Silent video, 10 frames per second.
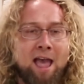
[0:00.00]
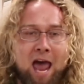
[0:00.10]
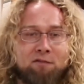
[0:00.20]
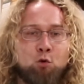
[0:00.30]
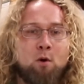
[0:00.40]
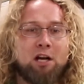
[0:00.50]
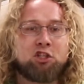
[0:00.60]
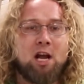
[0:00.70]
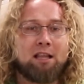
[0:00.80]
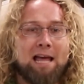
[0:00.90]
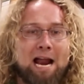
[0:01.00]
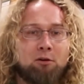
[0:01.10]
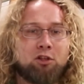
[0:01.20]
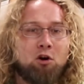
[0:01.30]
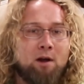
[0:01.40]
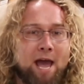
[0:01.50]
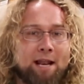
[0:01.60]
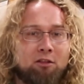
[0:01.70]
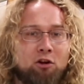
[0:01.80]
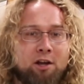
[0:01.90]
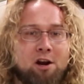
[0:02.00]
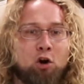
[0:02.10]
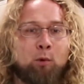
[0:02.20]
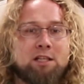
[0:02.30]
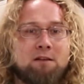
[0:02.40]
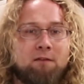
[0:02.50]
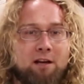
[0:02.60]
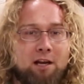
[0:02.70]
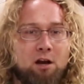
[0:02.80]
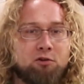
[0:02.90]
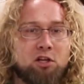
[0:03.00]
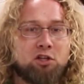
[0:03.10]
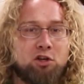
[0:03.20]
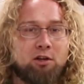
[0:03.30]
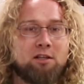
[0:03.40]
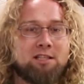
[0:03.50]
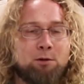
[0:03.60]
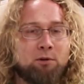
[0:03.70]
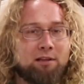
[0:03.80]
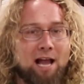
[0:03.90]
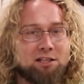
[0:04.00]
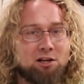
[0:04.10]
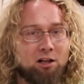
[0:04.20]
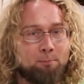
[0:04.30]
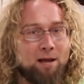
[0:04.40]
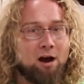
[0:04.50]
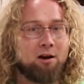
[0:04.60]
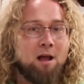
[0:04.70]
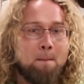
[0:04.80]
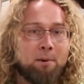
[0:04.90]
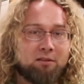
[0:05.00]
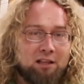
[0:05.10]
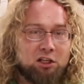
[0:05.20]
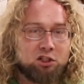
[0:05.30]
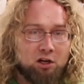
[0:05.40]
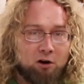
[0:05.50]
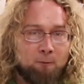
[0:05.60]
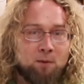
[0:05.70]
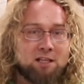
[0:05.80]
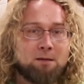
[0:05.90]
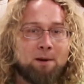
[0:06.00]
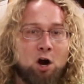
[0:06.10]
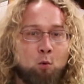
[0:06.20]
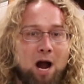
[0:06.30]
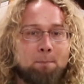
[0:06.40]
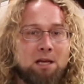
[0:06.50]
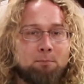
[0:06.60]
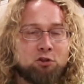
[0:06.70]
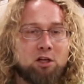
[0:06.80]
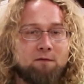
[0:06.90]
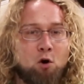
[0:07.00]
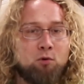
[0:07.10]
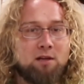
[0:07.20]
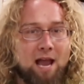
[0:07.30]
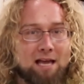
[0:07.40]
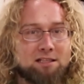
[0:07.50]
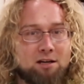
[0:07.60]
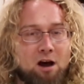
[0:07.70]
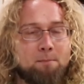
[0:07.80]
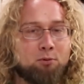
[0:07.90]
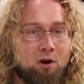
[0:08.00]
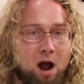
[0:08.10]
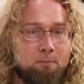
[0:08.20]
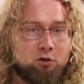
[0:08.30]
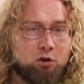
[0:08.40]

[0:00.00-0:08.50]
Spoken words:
And if you want to check that out, go ahead and look in our recent videos so you can see what that's all about. But this show is about why people should vote yes on Prop